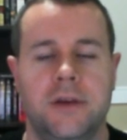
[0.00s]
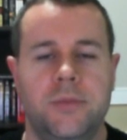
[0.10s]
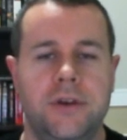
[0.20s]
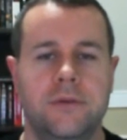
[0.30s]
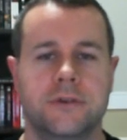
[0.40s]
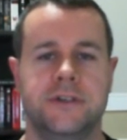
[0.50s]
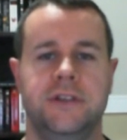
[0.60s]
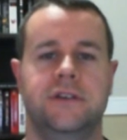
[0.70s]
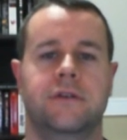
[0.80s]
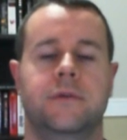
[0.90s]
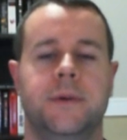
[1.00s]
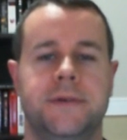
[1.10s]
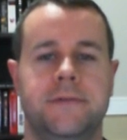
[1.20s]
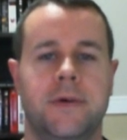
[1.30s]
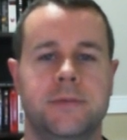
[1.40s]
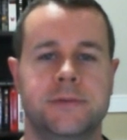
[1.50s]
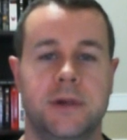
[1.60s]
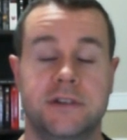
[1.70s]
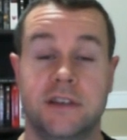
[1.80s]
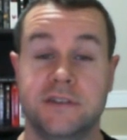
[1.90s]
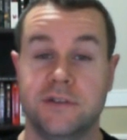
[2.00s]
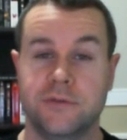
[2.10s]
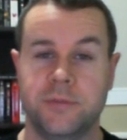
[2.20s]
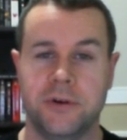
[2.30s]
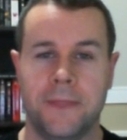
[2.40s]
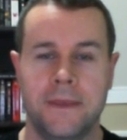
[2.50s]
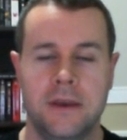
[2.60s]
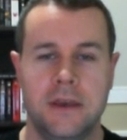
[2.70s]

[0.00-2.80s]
I am P D Worski, the Toronto website developer specializing in Drupal.